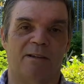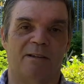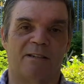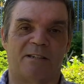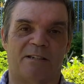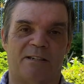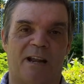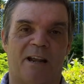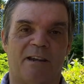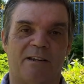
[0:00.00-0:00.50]

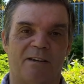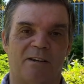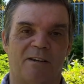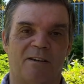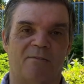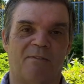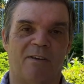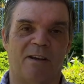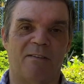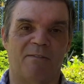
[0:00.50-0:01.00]
standard
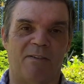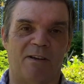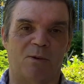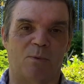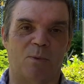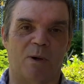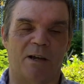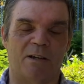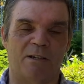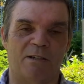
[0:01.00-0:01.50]
of
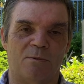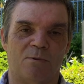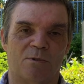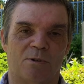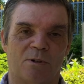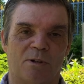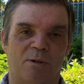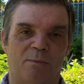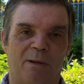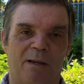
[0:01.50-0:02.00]
living where she was
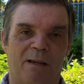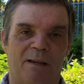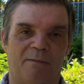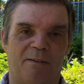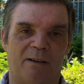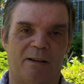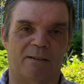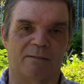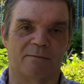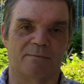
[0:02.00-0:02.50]
going to be
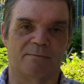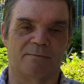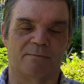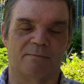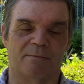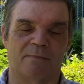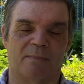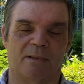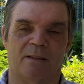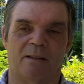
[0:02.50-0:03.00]
living.
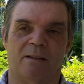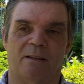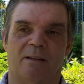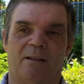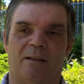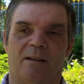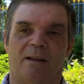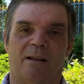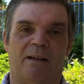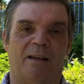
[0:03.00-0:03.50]

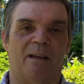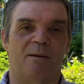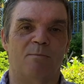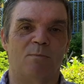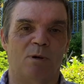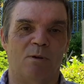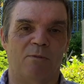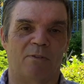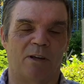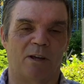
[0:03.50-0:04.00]
Again,
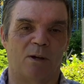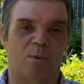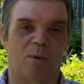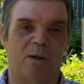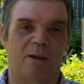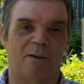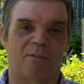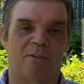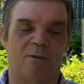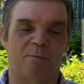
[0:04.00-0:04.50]
moving
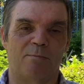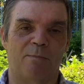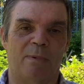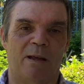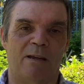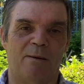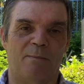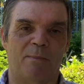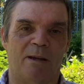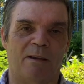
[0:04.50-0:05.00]
away from
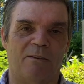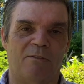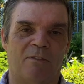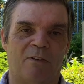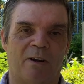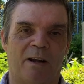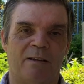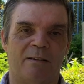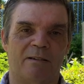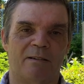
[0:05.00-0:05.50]
many, many
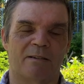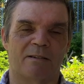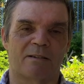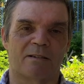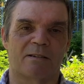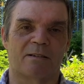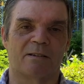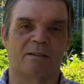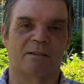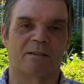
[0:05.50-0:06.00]

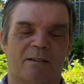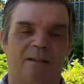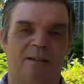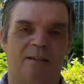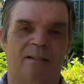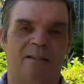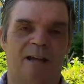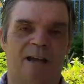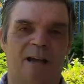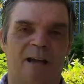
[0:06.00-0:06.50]
friends
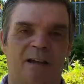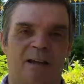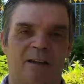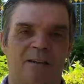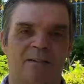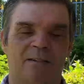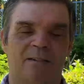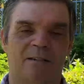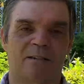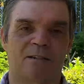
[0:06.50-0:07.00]
in
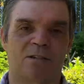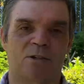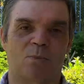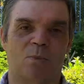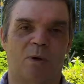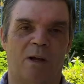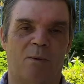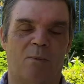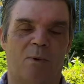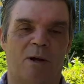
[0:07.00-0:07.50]
Thailand to
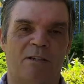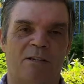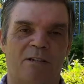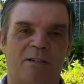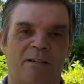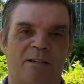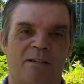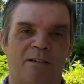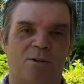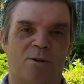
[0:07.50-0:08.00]
somewhere where she
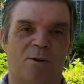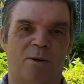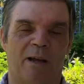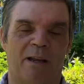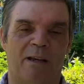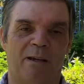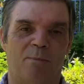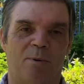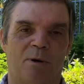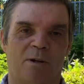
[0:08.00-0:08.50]
didn't know
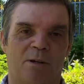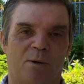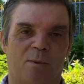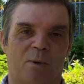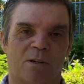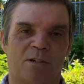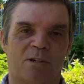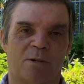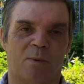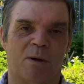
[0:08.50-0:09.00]
anybody
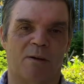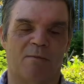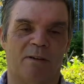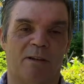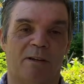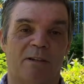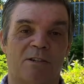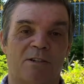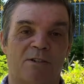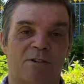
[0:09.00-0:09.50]
whatsoever
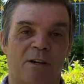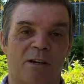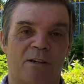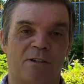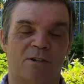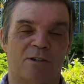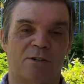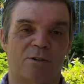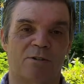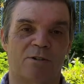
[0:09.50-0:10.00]
in a
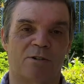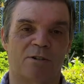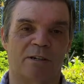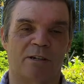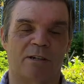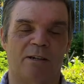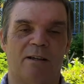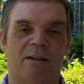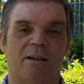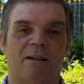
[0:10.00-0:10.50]
strange
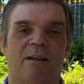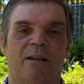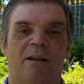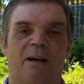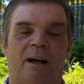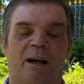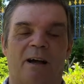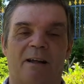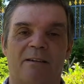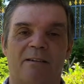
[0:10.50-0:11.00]
country.
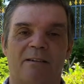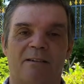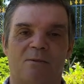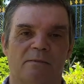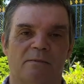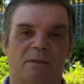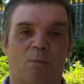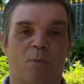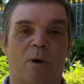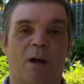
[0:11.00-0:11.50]
And
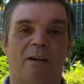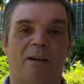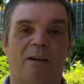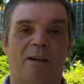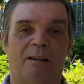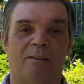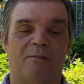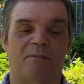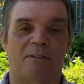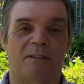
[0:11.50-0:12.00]
where he
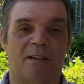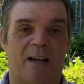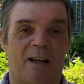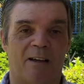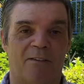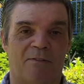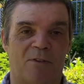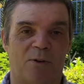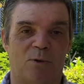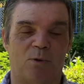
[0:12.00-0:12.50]
lived,
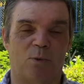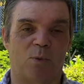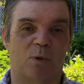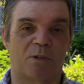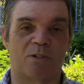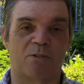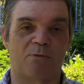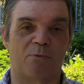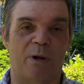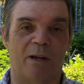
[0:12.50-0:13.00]
Thai food
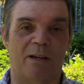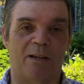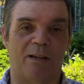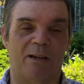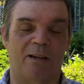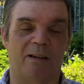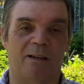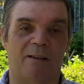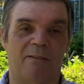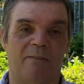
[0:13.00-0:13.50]
wasn't
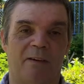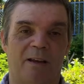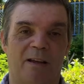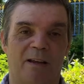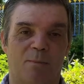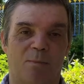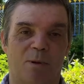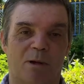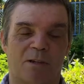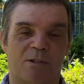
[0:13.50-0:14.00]
readily
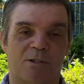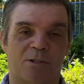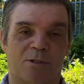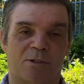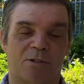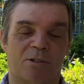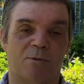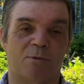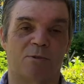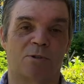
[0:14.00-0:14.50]
available,
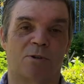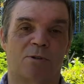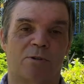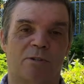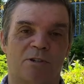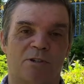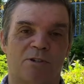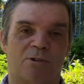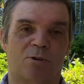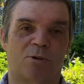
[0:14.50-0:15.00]
so she was going
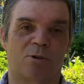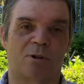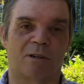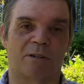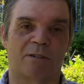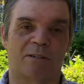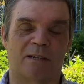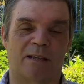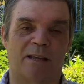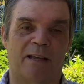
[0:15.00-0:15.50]
to
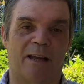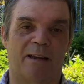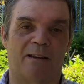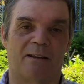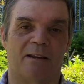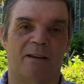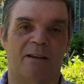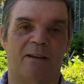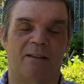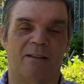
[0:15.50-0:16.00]
struggle to get
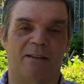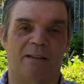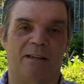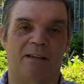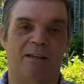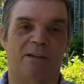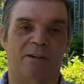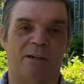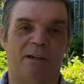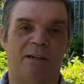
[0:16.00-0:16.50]
the
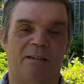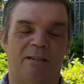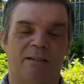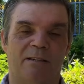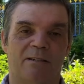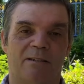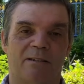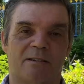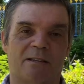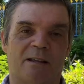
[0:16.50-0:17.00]

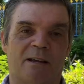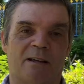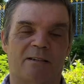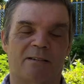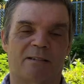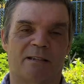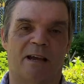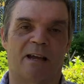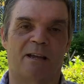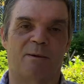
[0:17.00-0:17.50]
ingredients
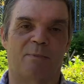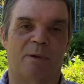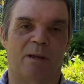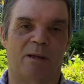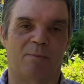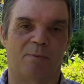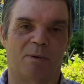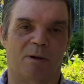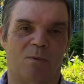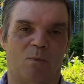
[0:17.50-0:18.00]
that Thai
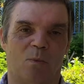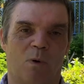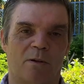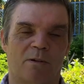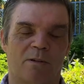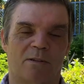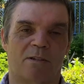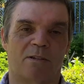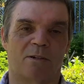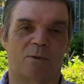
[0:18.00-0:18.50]
people
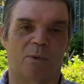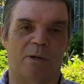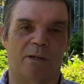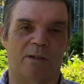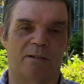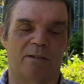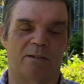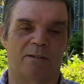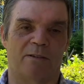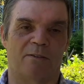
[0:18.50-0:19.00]
want to
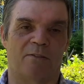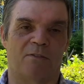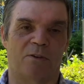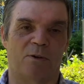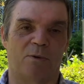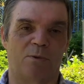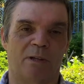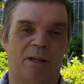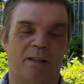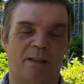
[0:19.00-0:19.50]
eat, the
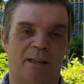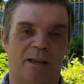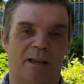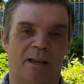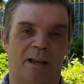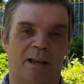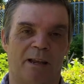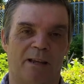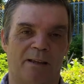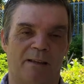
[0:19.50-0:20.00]
food that they
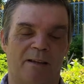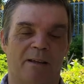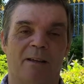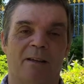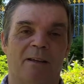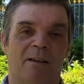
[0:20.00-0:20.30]
like.